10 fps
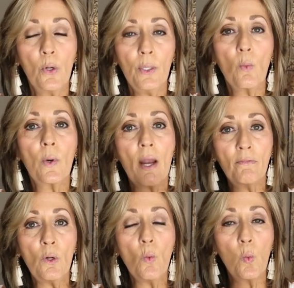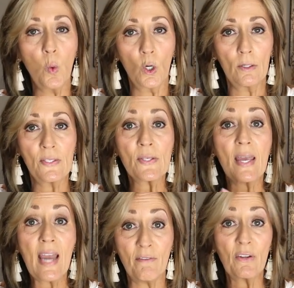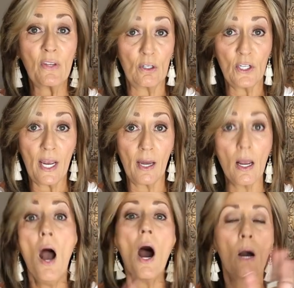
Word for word: put whatever words they have on their tag.